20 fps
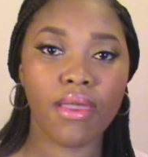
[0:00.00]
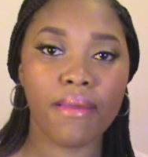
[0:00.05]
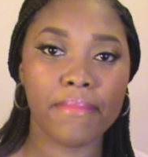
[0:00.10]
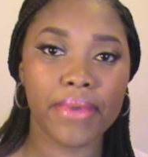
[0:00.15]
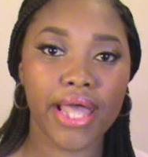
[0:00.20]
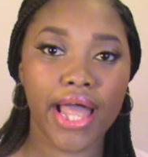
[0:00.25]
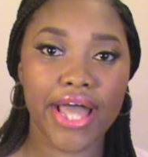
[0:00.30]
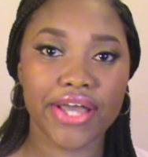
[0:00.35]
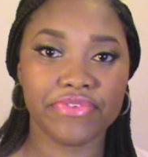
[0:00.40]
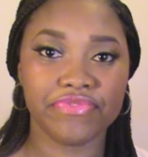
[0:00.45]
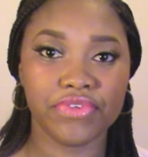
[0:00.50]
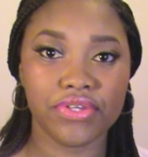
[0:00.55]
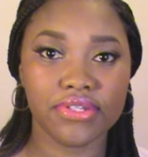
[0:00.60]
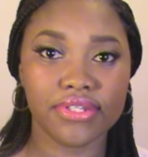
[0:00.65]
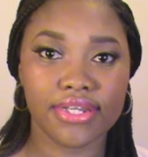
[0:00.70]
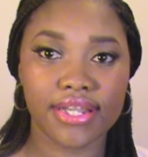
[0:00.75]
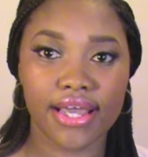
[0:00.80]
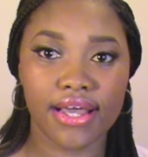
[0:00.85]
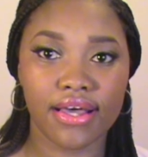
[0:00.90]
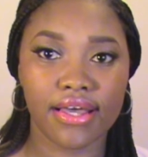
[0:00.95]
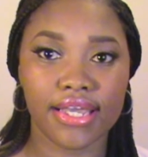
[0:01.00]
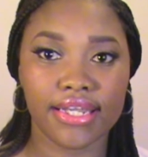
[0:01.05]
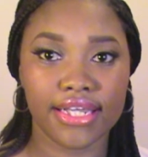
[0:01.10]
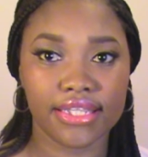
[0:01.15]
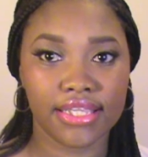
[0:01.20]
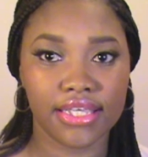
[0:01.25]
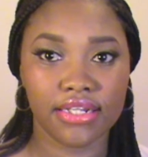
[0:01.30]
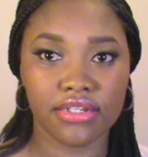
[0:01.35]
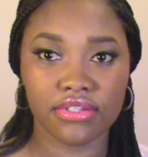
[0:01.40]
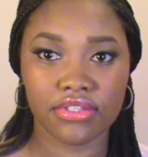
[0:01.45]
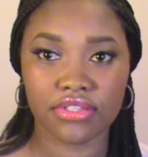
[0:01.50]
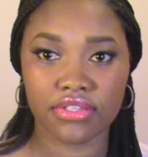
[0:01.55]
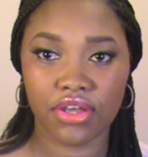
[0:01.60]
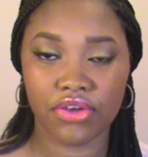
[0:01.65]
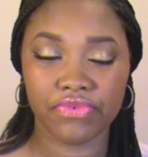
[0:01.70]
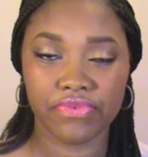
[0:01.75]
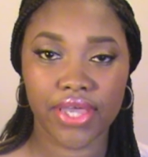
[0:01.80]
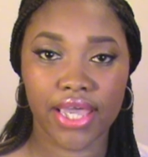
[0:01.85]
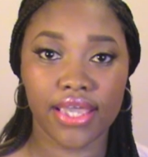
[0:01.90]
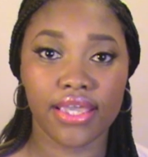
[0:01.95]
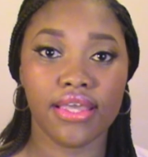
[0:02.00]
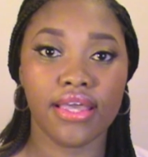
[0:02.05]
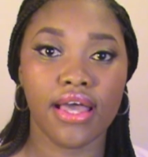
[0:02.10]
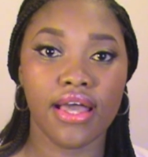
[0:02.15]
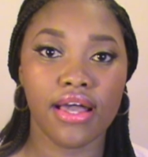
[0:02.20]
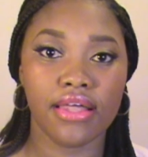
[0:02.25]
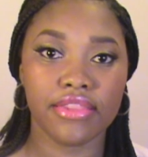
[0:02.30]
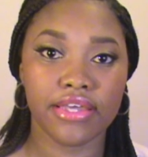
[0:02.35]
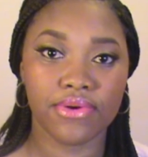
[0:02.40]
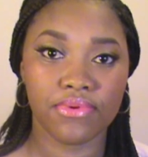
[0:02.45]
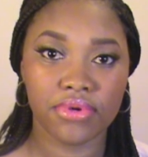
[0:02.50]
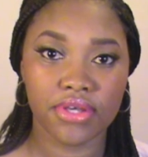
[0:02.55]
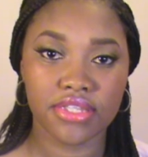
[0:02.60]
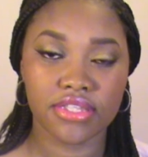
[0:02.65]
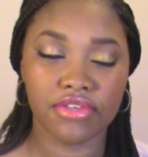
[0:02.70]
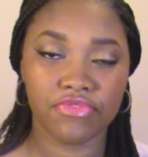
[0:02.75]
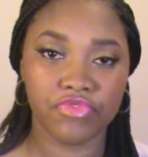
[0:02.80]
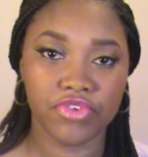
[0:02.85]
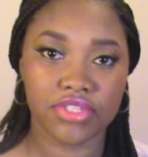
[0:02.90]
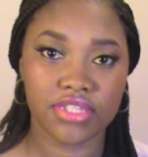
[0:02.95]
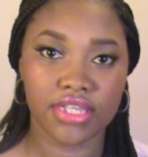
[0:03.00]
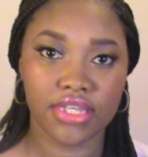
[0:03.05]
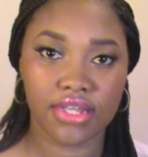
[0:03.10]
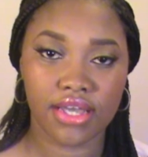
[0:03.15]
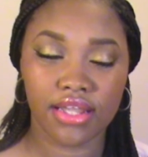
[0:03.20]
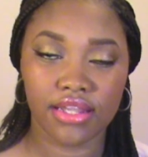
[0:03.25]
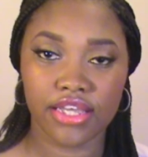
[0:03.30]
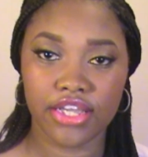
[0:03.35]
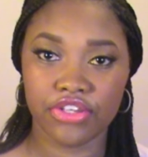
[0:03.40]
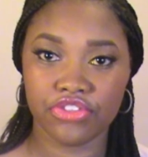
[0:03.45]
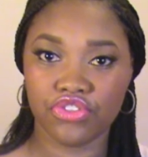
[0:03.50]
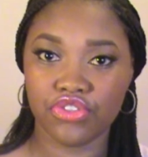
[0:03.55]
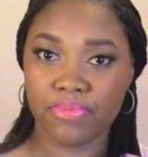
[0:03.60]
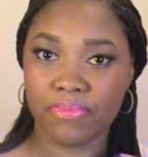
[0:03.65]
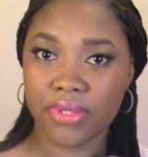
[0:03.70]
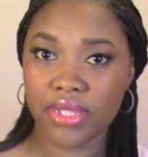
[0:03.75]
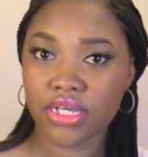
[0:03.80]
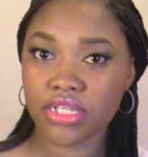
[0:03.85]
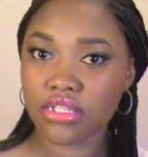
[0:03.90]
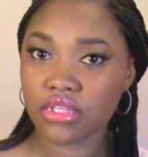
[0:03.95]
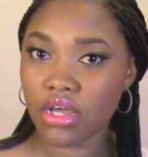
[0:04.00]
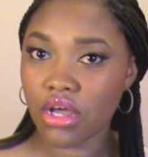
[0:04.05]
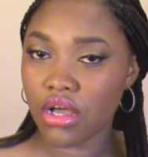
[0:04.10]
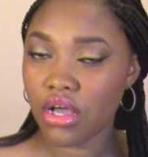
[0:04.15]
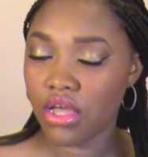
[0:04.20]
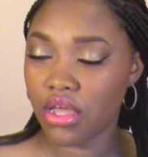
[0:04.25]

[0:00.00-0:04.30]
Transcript: But I filled it out, and at the end of the survey, there was a $15 extra bucks